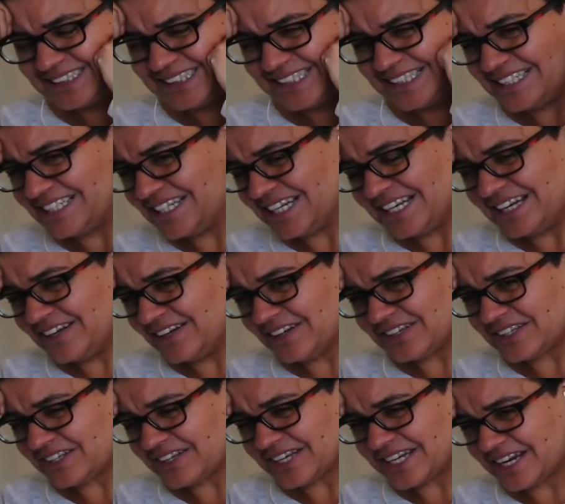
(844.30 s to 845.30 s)
it. He
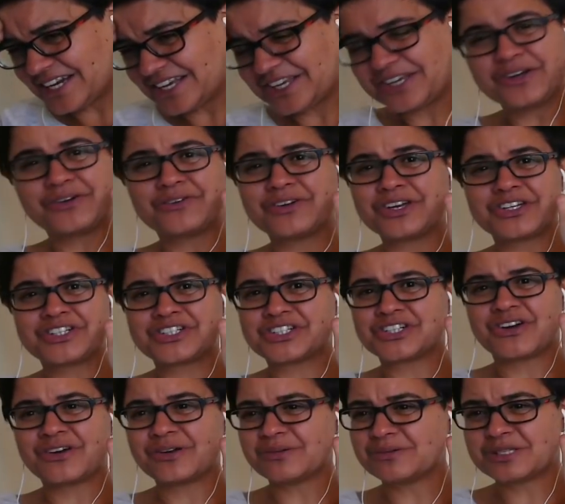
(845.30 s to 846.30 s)
looks like a curious
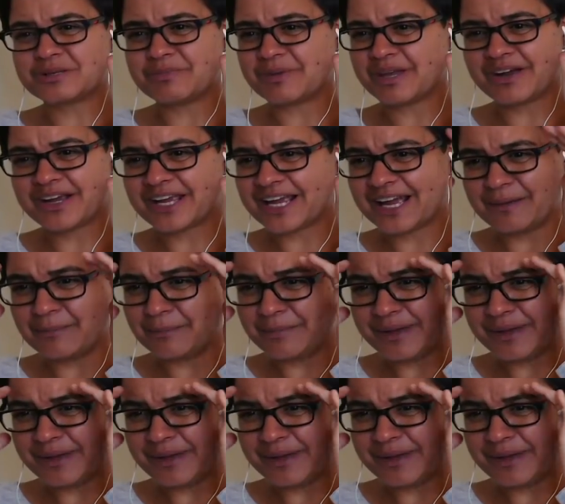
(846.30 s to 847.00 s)
child to me. I can't